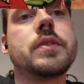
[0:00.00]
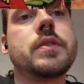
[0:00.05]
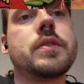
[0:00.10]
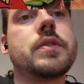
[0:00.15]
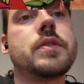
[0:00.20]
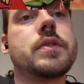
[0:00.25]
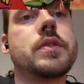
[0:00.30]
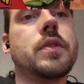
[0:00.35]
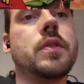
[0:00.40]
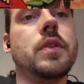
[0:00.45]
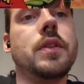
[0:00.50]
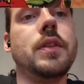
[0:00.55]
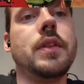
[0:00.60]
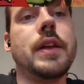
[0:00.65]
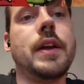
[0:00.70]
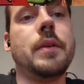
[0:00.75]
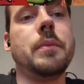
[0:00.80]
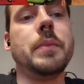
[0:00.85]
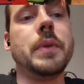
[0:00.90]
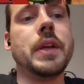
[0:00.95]
So
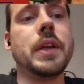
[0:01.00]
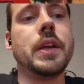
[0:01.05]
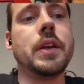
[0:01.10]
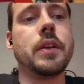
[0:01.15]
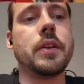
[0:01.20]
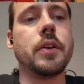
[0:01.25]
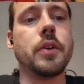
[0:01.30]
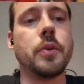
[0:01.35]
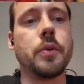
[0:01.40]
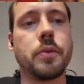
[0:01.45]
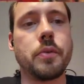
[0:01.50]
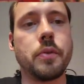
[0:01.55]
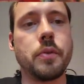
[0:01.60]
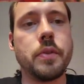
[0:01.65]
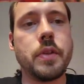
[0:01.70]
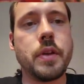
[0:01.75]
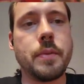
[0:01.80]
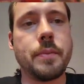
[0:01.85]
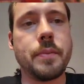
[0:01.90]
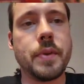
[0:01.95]
let me go through
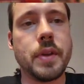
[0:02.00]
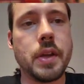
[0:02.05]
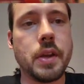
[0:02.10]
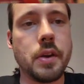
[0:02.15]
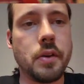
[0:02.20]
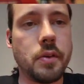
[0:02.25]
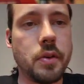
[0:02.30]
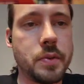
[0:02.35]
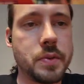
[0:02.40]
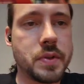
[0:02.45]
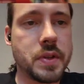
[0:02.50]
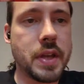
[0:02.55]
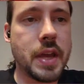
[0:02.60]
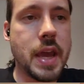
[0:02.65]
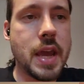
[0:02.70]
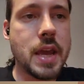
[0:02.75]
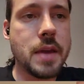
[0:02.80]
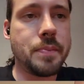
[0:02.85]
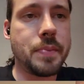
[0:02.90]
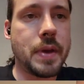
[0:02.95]
them. Hero's
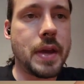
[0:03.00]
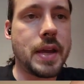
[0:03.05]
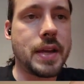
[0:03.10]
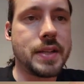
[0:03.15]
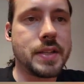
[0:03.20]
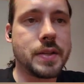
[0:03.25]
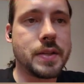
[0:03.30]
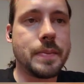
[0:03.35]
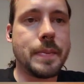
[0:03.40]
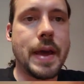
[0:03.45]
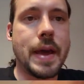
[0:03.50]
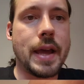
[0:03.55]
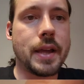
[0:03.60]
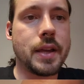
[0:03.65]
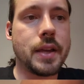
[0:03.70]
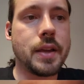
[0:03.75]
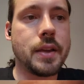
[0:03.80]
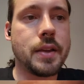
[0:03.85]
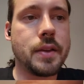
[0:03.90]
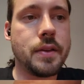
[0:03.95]
Cape, A-Spec.